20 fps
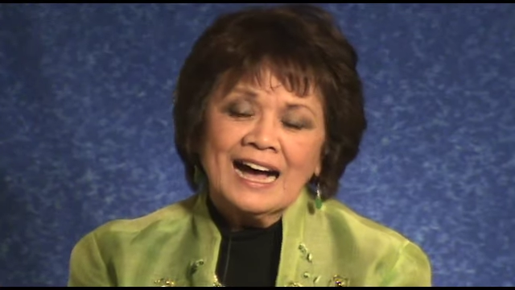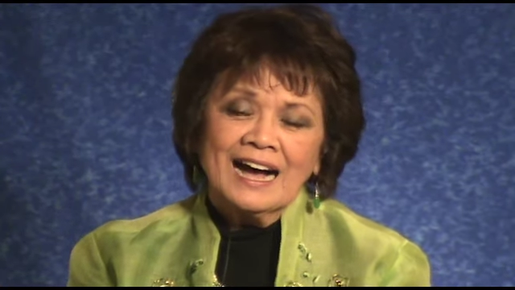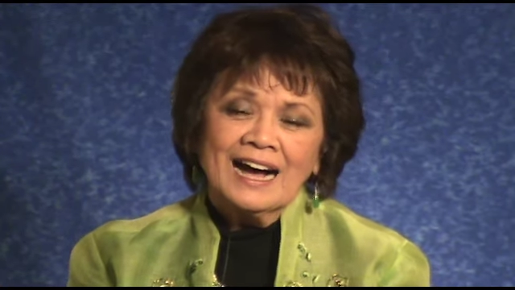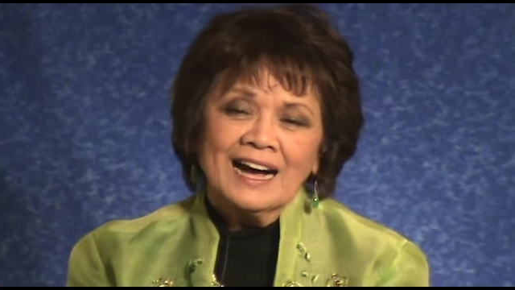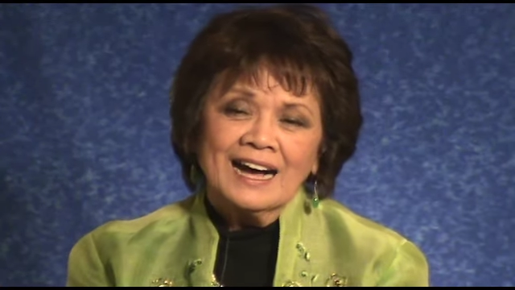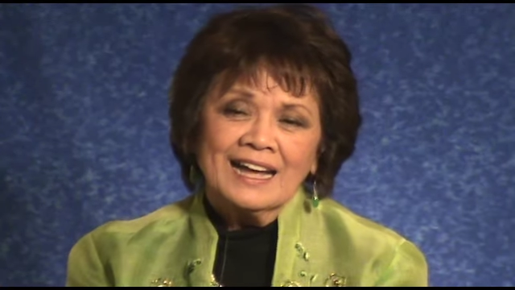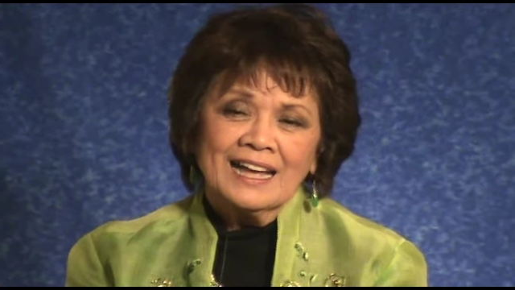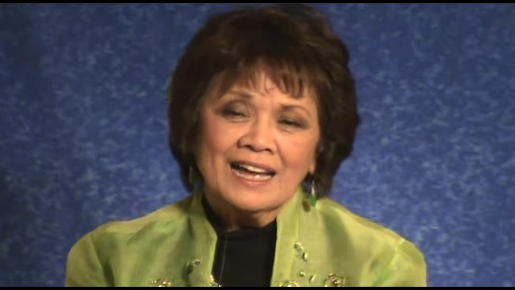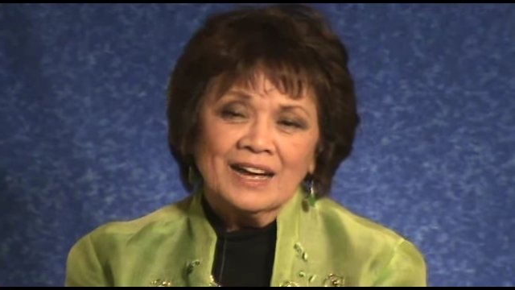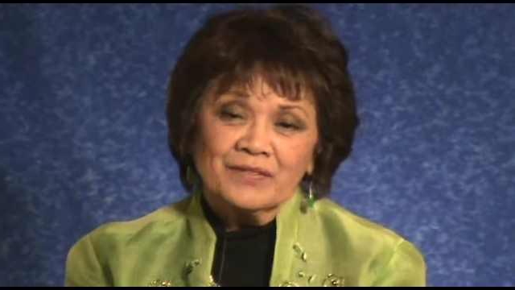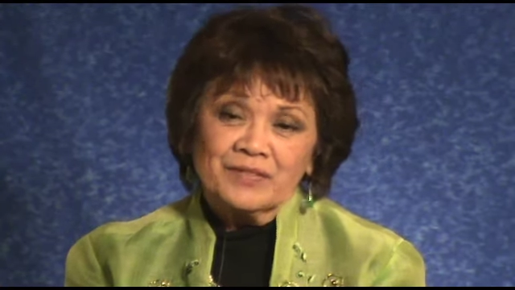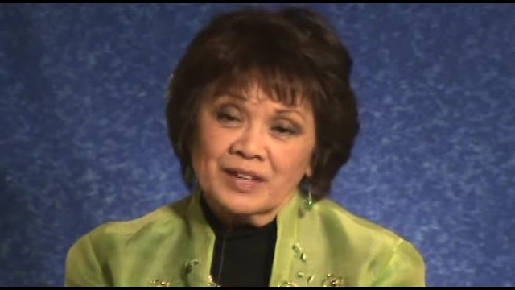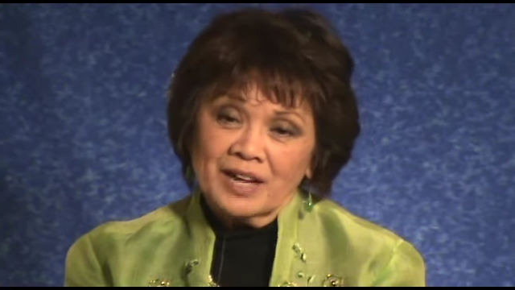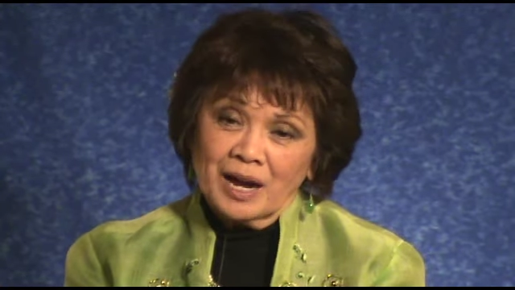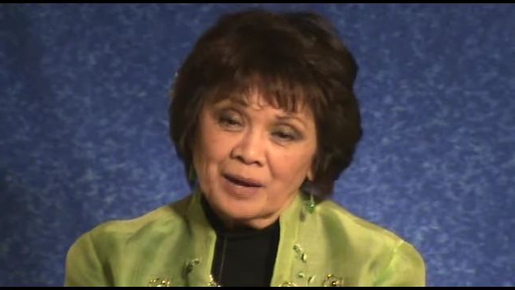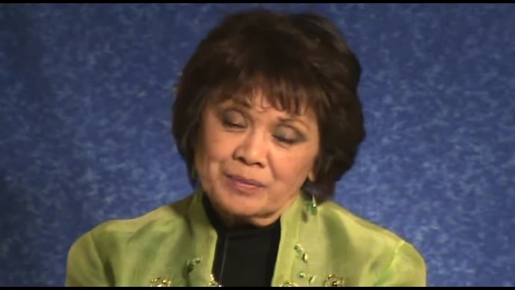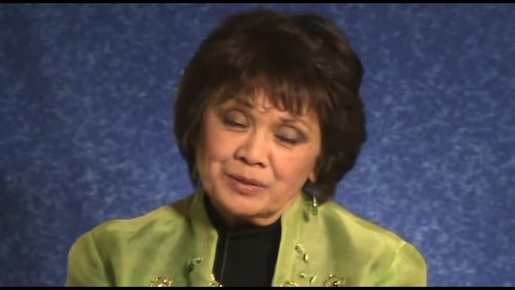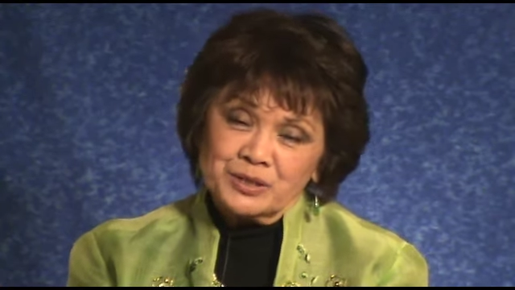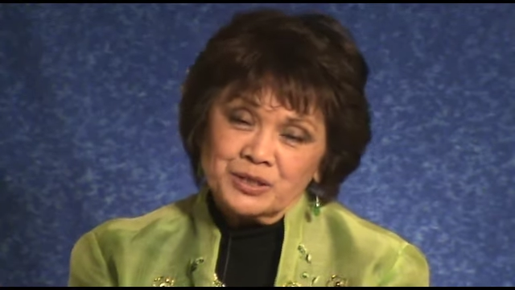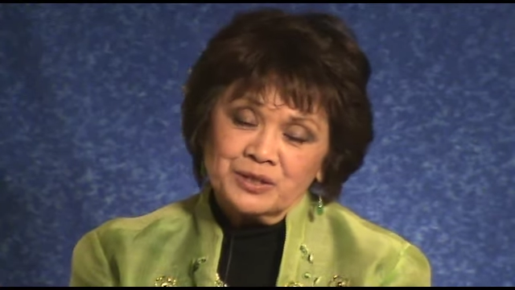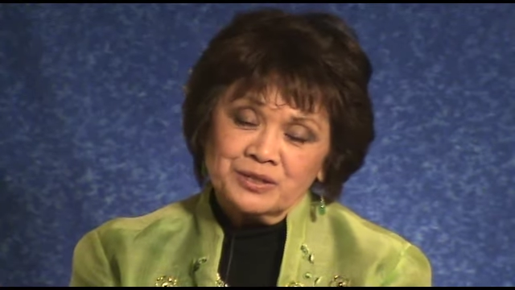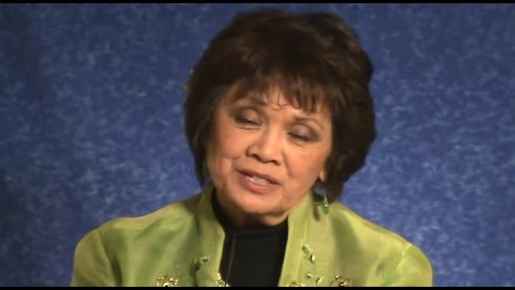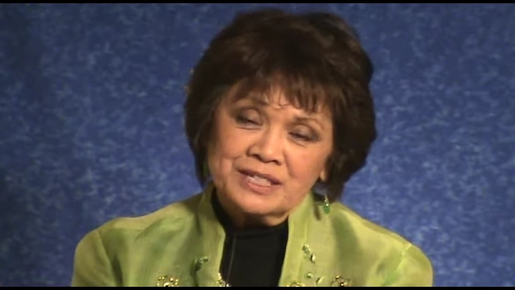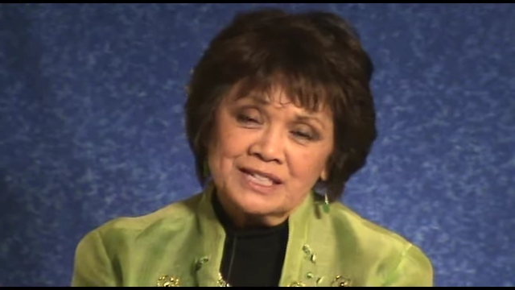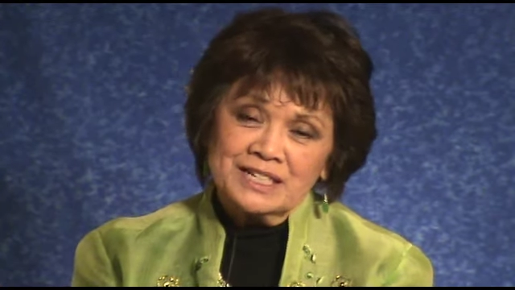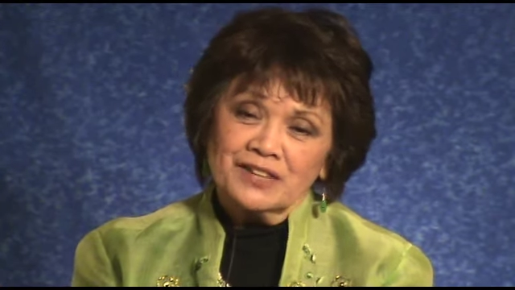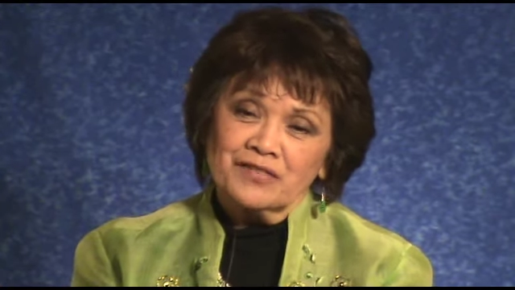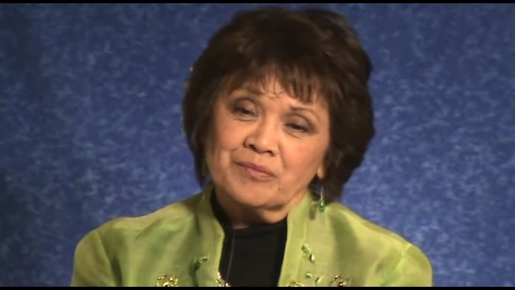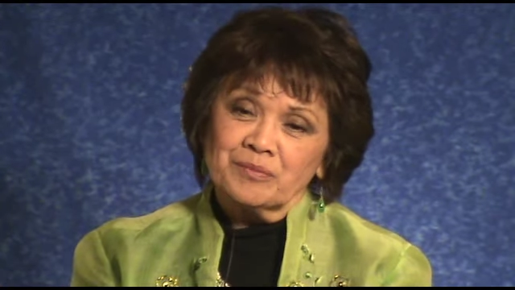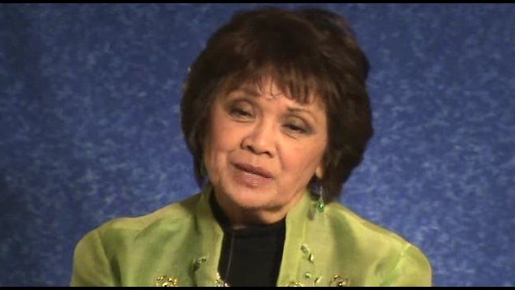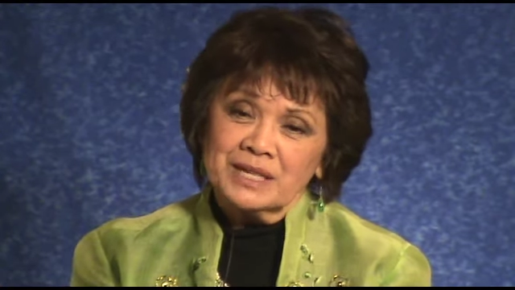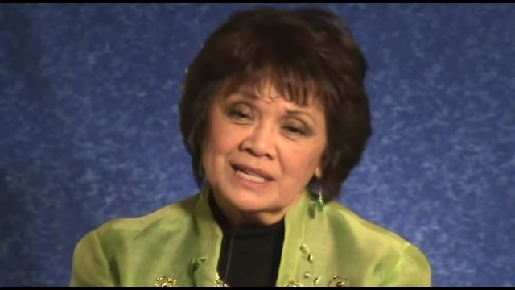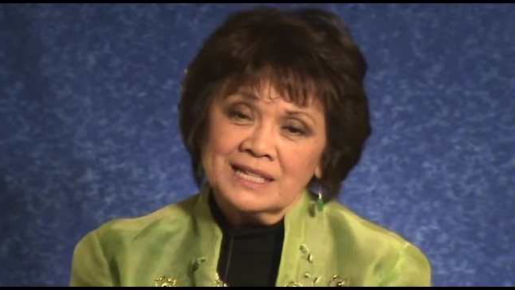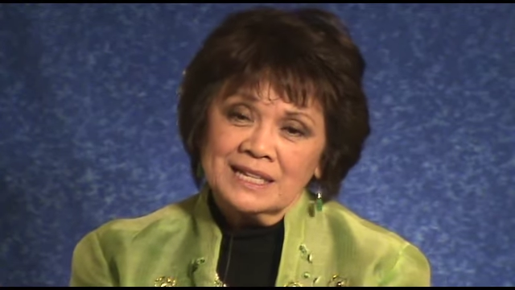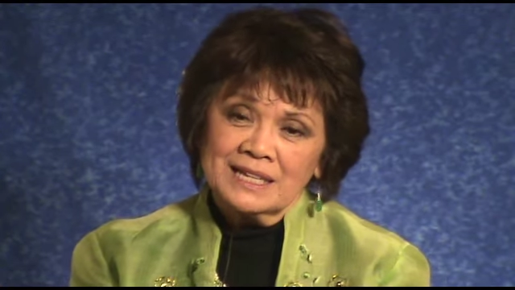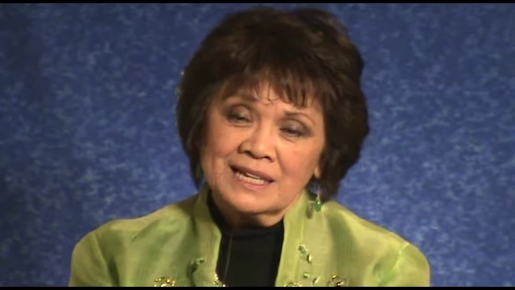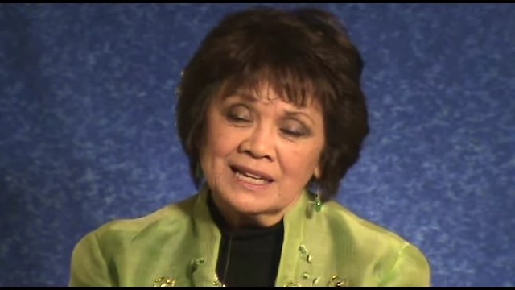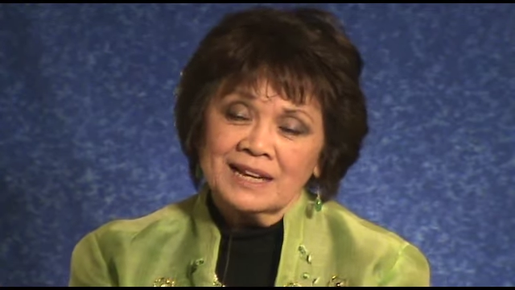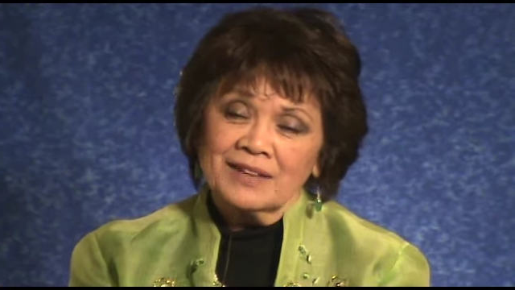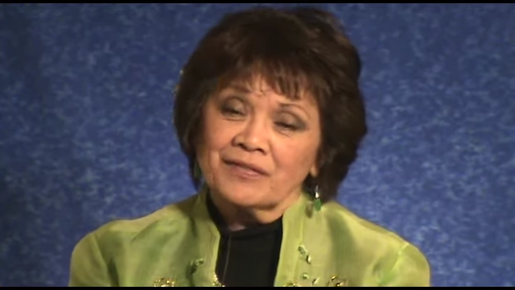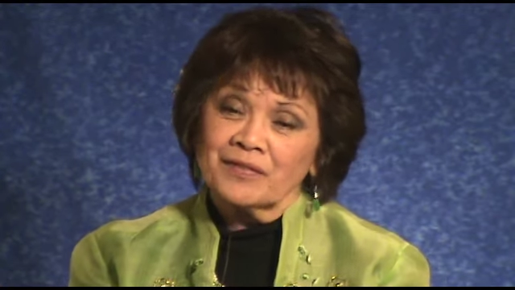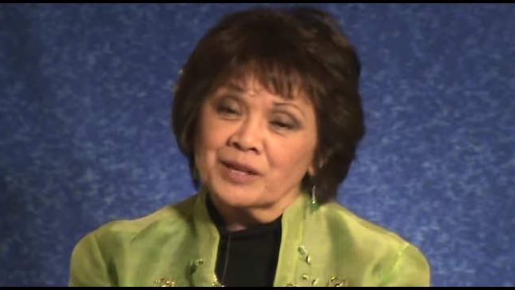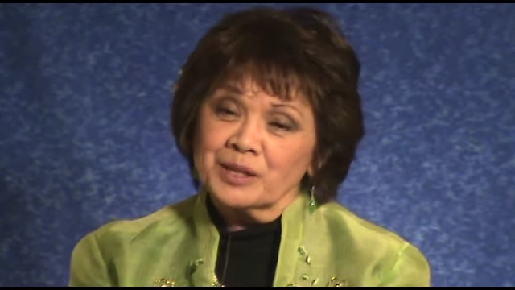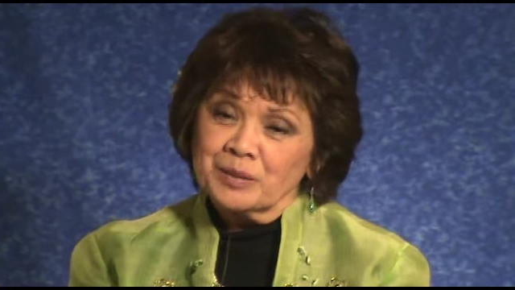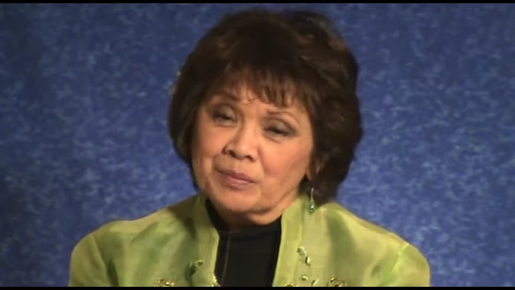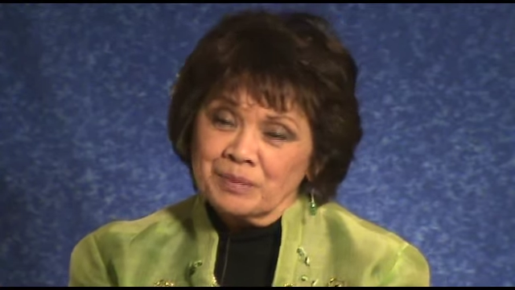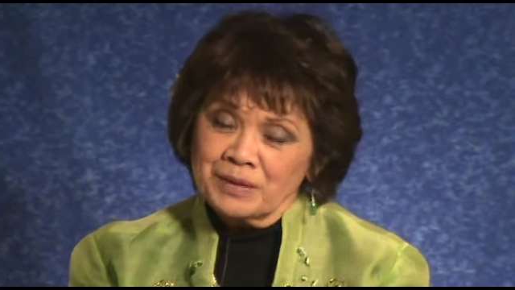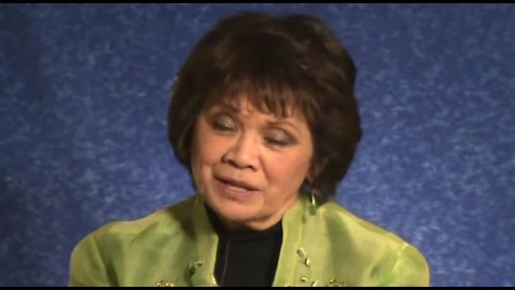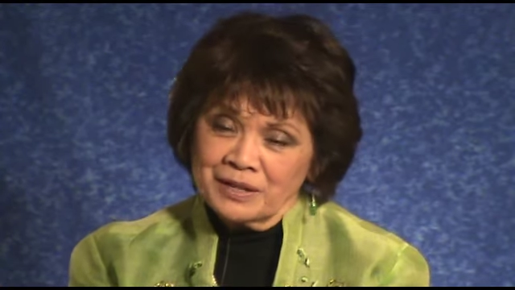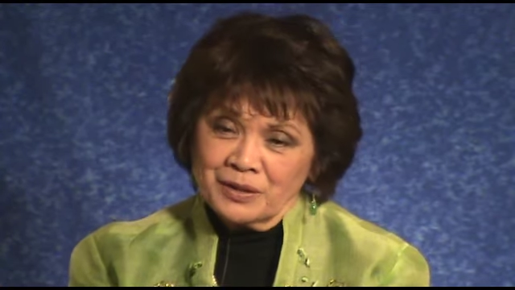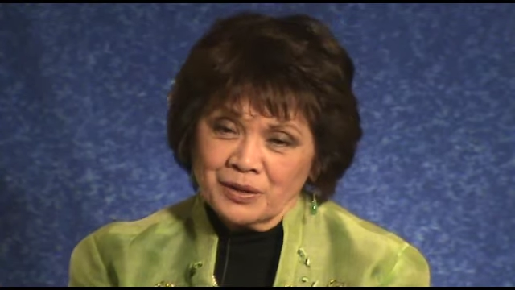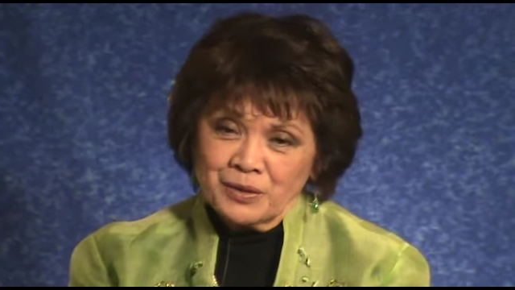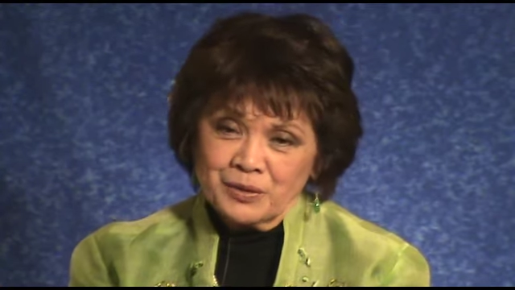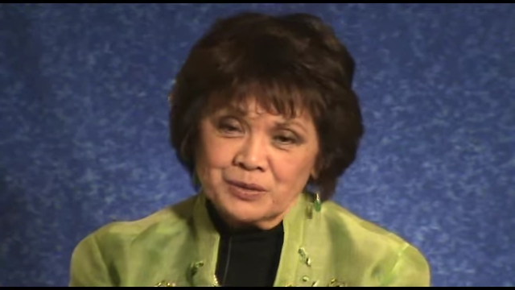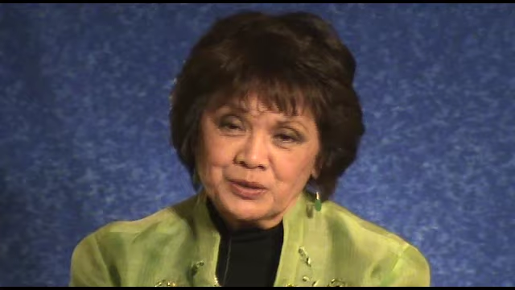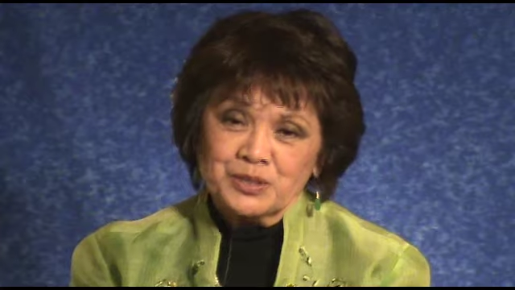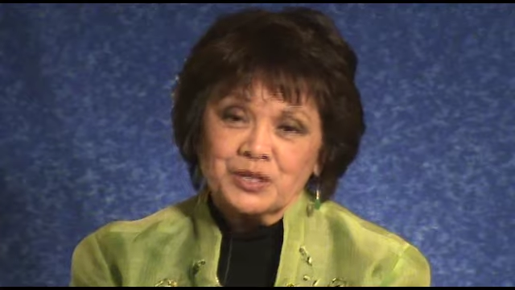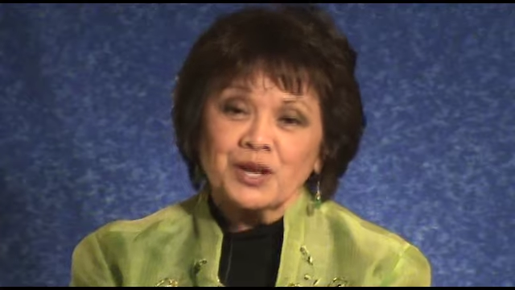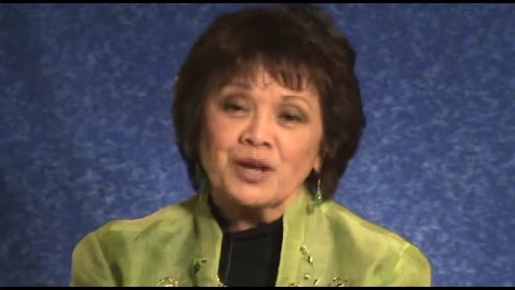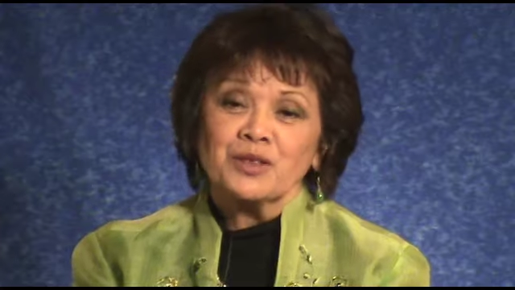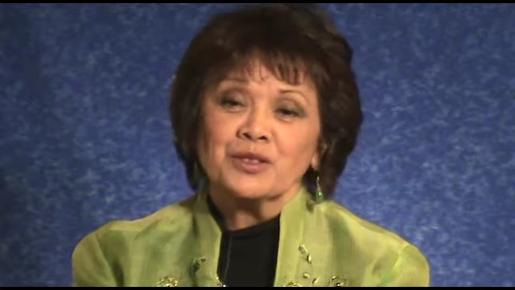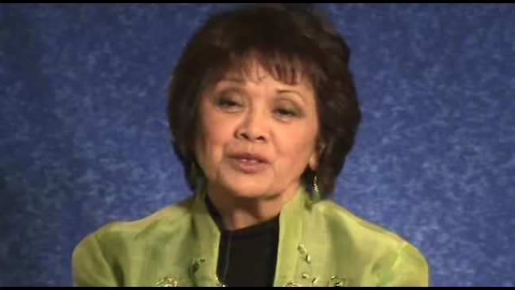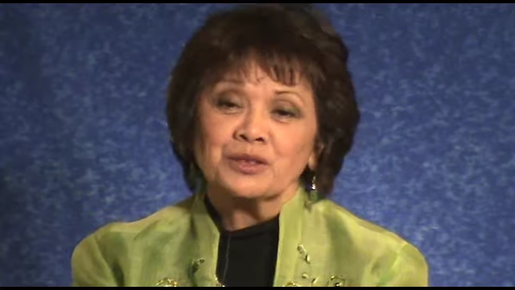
I have the opportunity of meeting Filipinos